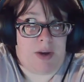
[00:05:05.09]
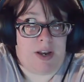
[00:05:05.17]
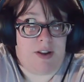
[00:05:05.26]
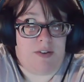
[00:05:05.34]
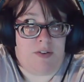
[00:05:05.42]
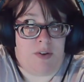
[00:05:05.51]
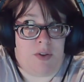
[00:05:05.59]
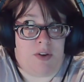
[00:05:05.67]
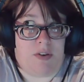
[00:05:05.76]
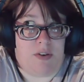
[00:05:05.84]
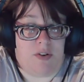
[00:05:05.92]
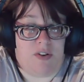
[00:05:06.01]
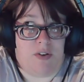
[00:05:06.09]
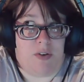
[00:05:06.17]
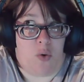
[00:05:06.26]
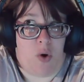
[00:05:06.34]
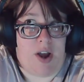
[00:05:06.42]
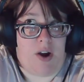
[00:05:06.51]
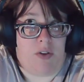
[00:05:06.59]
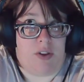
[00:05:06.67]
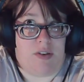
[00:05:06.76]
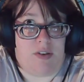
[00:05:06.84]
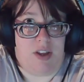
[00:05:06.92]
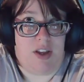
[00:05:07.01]
I didn't know don't know the quite all
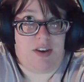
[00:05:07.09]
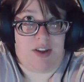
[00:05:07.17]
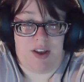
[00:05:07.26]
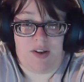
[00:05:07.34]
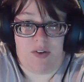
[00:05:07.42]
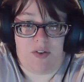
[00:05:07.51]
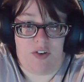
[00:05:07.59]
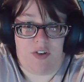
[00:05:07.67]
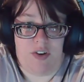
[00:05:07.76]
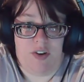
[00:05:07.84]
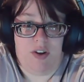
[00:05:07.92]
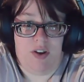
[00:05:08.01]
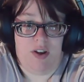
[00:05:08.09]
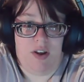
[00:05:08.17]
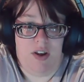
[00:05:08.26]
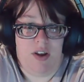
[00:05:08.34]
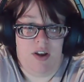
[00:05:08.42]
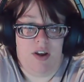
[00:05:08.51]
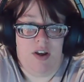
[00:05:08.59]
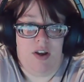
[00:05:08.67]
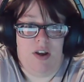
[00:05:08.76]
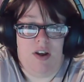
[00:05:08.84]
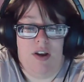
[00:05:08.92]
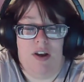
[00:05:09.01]
the details,
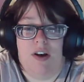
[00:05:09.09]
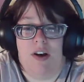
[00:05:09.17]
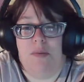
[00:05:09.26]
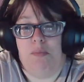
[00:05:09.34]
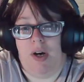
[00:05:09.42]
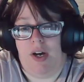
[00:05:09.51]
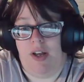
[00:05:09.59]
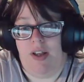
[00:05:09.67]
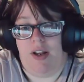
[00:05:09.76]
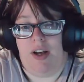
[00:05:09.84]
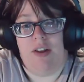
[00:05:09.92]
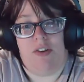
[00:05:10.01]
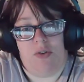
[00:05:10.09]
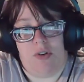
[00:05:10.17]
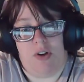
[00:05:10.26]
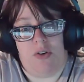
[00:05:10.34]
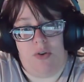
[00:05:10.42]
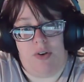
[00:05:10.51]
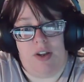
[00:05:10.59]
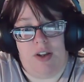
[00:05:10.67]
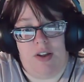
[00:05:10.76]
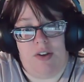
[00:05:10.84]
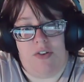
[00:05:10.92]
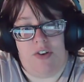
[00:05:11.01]
but I do know who he
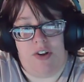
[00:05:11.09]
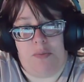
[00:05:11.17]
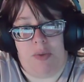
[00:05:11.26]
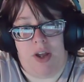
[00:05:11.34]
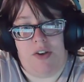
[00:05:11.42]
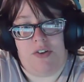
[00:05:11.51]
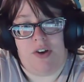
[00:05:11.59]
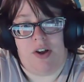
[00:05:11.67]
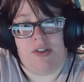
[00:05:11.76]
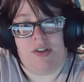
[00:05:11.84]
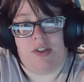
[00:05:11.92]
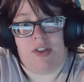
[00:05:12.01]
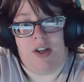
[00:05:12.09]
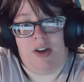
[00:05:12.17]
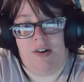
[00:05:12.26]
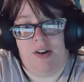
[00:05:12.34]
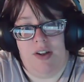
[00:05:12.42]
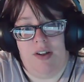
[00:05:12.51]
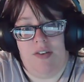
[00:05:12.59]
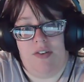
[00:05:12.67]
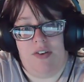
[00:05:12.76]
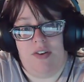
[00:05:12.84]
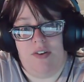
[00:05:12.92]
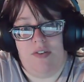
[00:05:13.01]
is just based on the
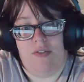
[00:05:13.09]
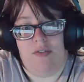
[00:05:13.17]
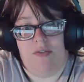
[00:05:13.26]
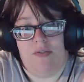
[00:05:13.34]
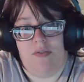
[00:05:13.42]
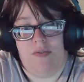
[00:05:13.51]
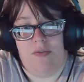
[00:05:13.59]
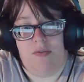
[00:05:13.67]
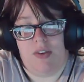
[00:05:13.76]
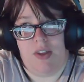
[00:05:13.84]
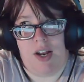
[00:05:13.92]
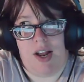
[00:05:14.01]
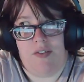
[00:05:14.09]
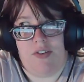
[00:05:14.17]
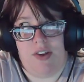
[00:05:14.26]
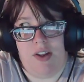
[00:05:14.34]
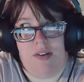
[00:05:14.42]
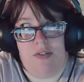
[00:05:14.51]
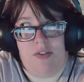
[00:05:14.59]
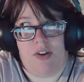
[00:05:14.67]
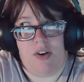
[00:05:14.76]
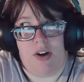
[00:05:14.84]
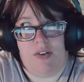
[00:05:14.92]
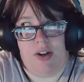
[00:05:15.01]
theories that I've seen
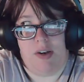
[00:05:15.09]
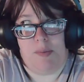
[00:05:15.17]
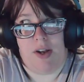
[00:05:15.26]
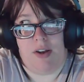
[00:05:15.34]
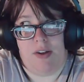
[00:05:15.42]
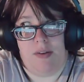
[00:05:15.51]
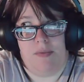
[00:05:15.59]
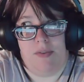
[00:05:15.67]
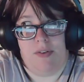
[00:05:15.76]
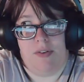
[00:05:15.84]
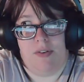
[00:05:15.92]
floating around about him.